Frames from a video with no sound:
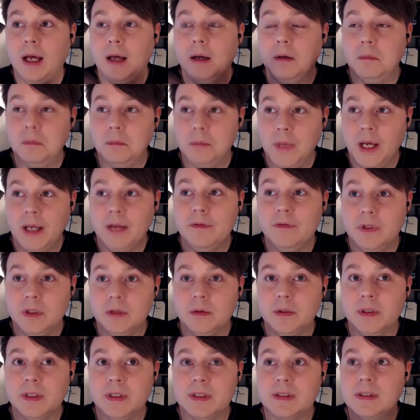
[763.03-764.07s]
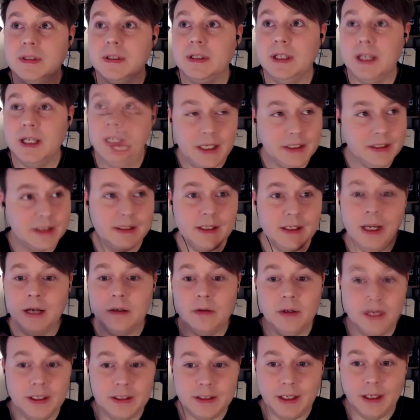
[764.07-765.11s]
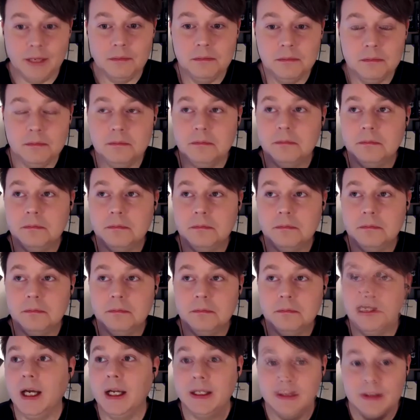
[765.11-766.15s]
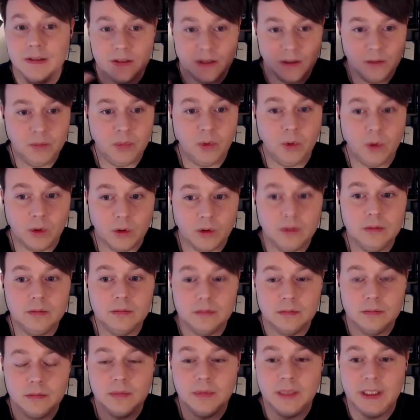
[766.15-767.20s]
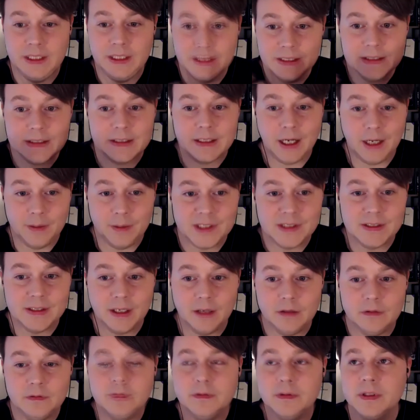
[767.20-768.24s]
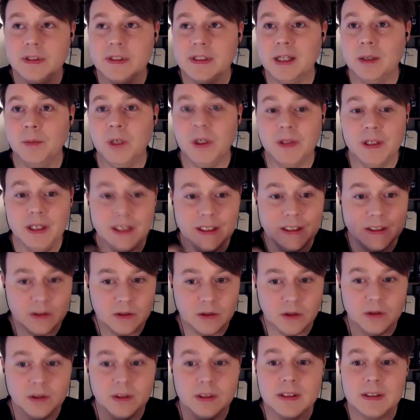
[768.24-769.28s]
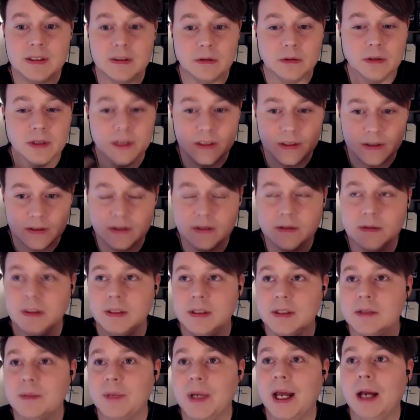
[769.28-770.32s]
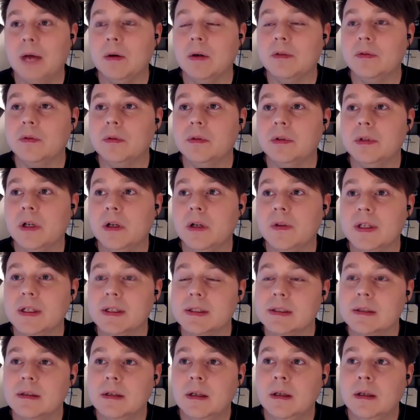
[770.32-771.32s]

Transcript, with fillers: my view is God does not create time. God is temporal. He is time itself, in the same way that He is goodness, or He is He is powerful, and all this